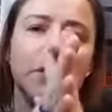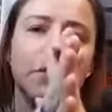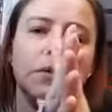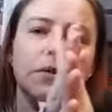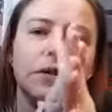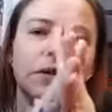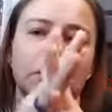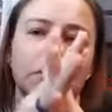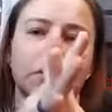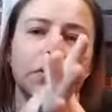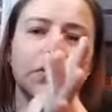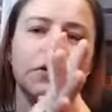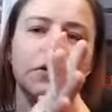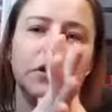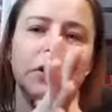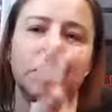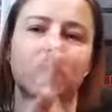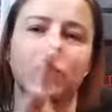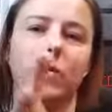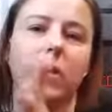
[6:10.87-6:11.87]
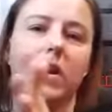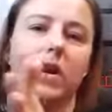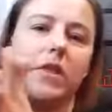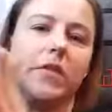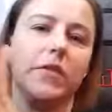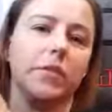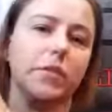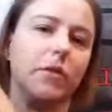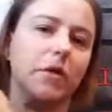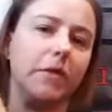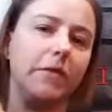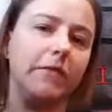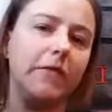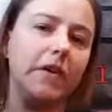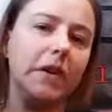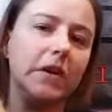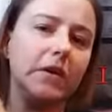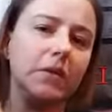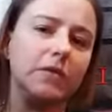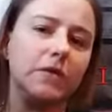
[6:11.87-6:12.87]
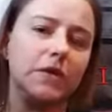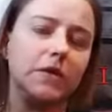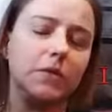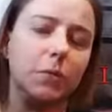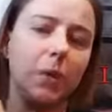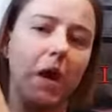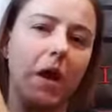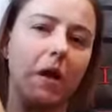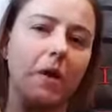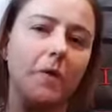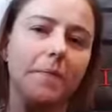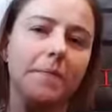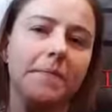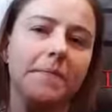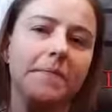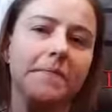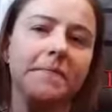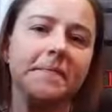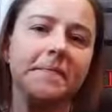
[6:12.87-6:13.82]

I always encourage that you run it through your fingers as well.